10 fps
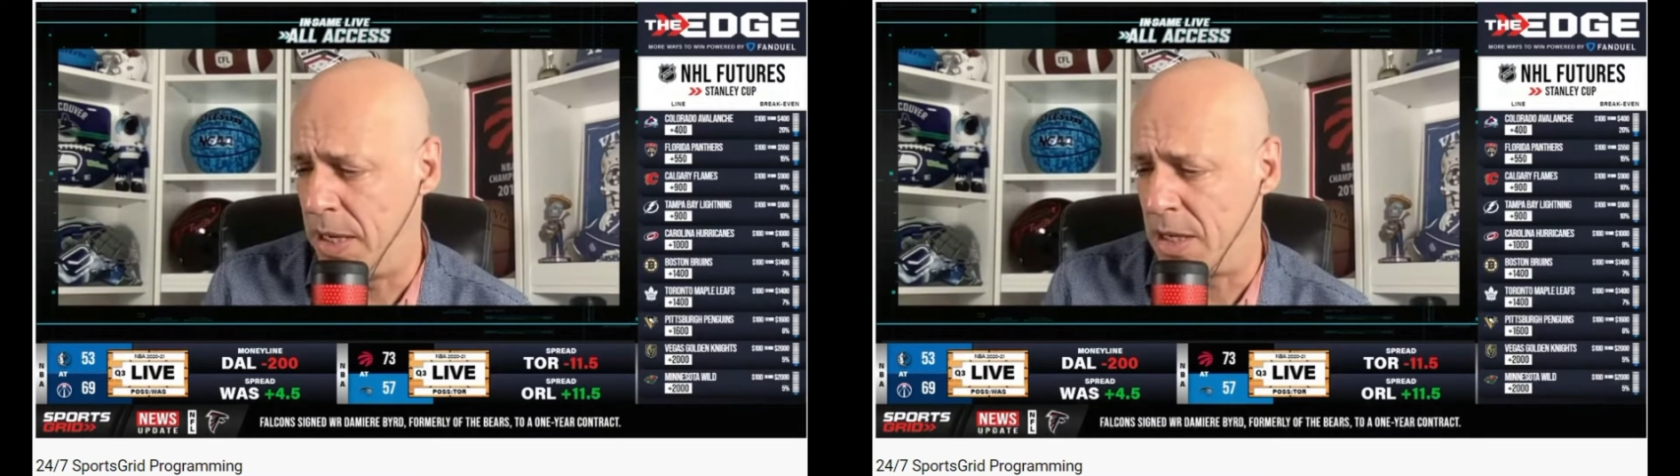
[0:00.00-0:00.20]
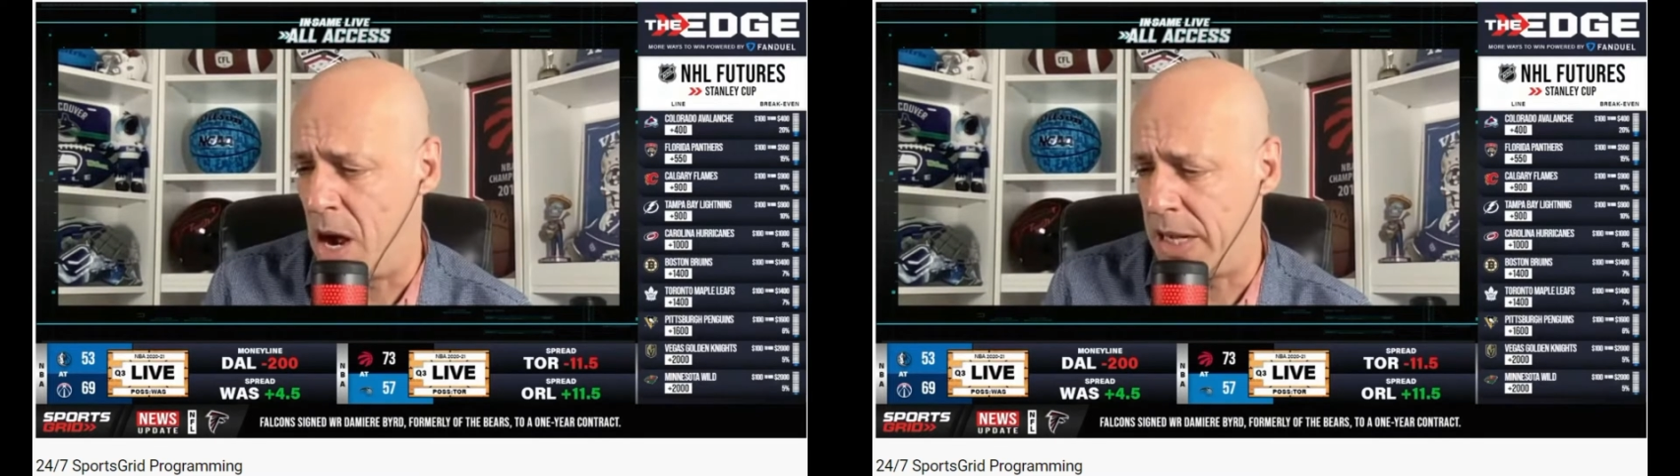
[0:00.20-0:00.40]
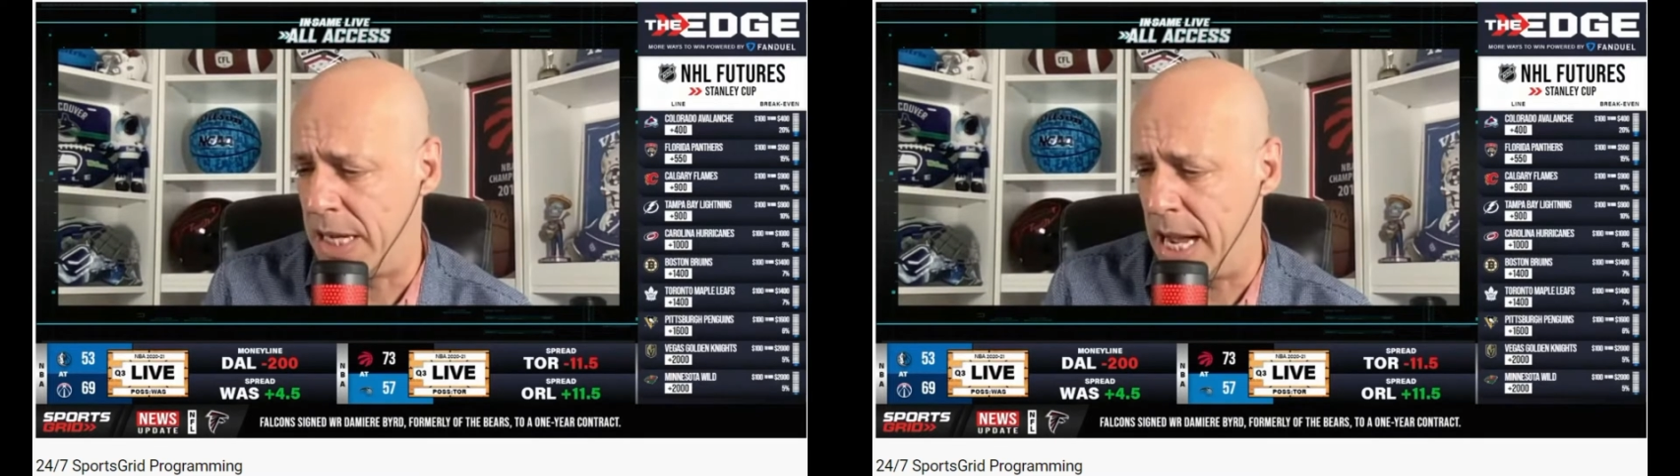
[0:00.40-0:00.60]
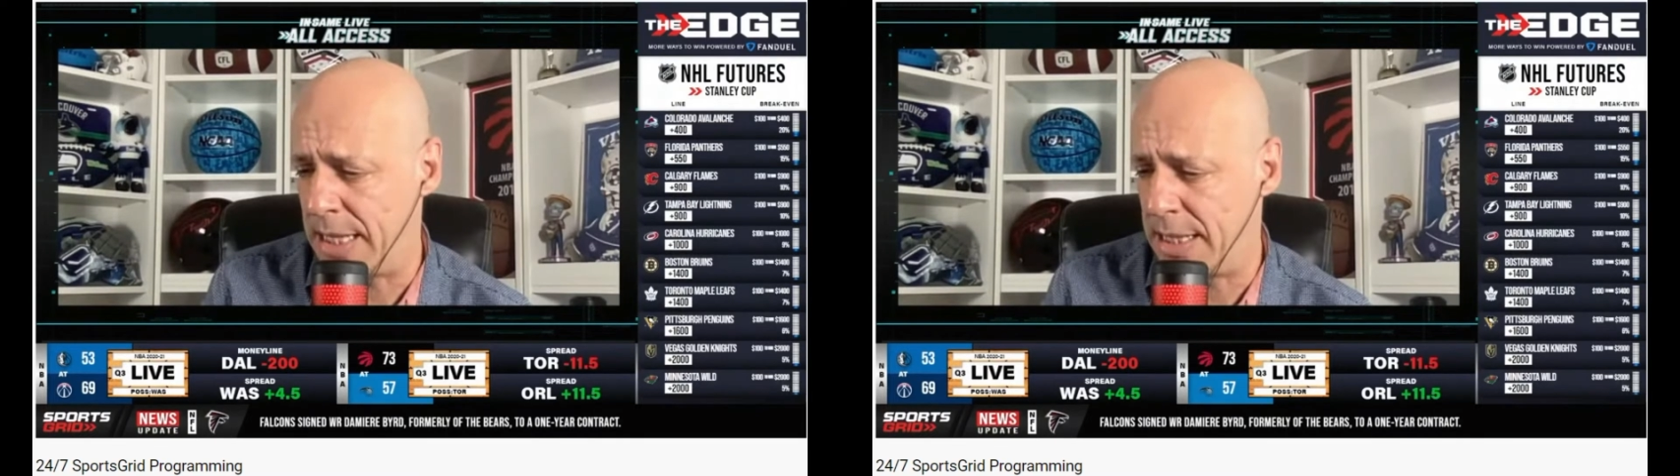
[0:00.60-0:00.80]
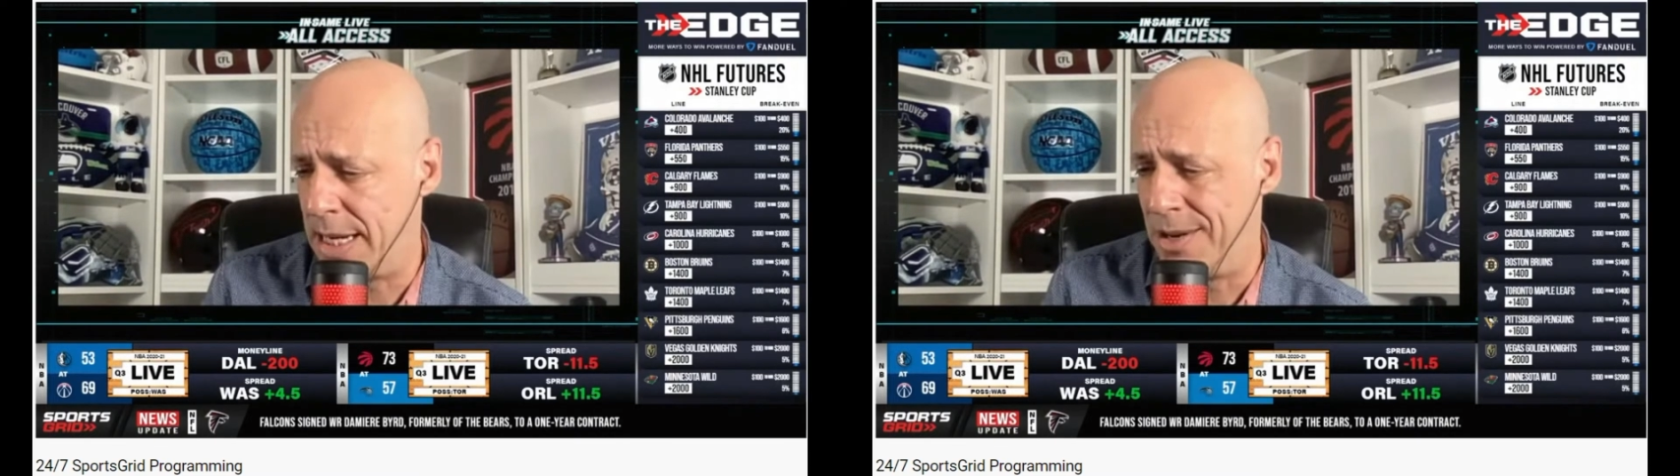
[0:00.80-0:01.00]
put it in
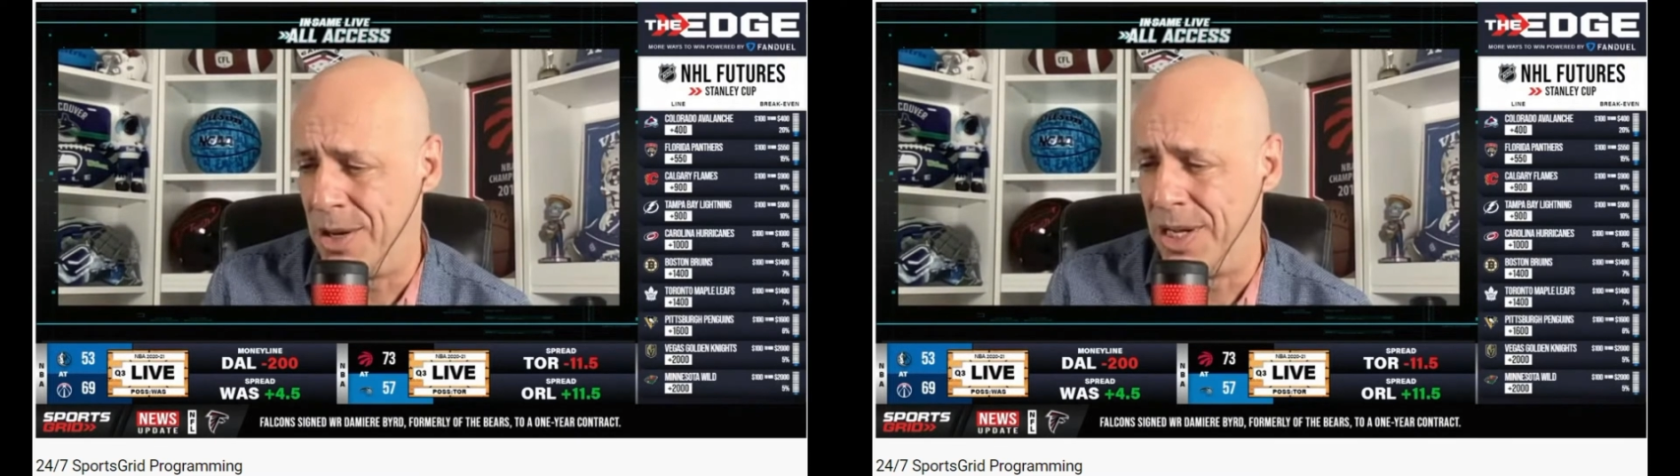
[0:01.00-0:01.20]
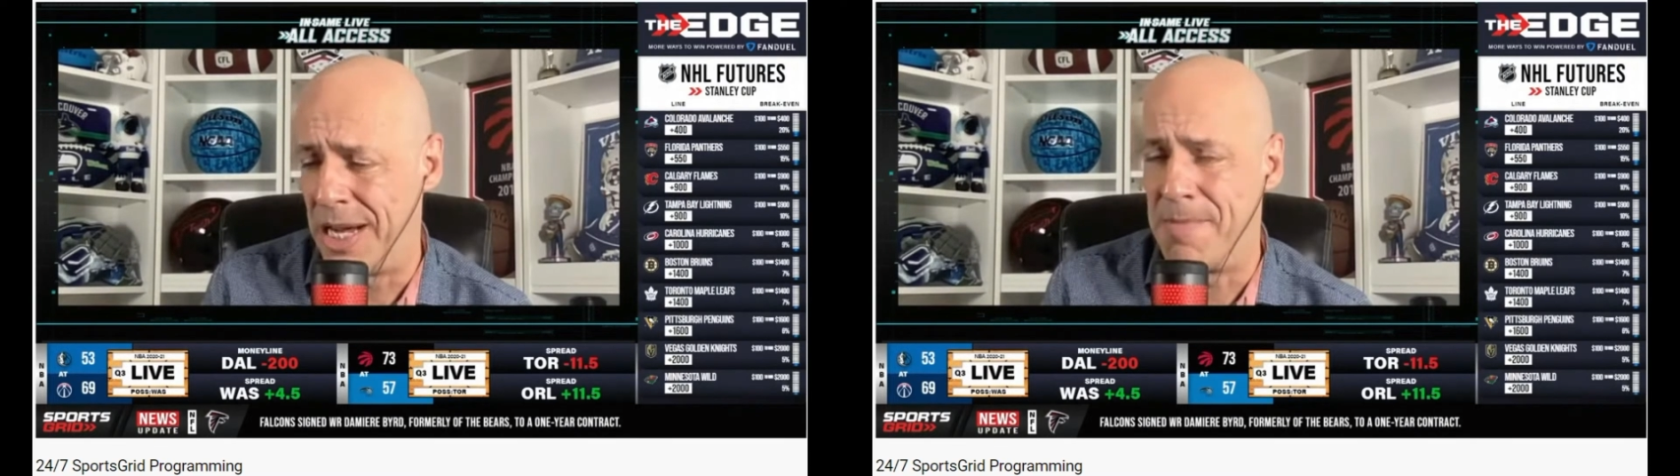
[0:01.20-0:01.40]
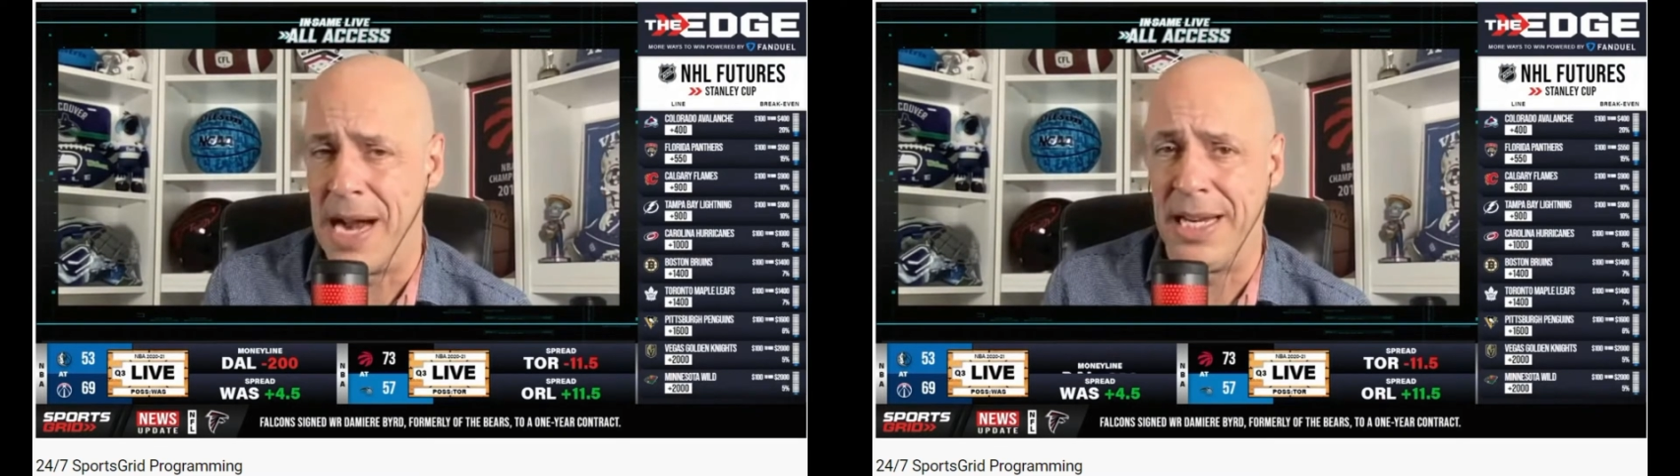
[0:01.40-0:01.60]
context. And they're only like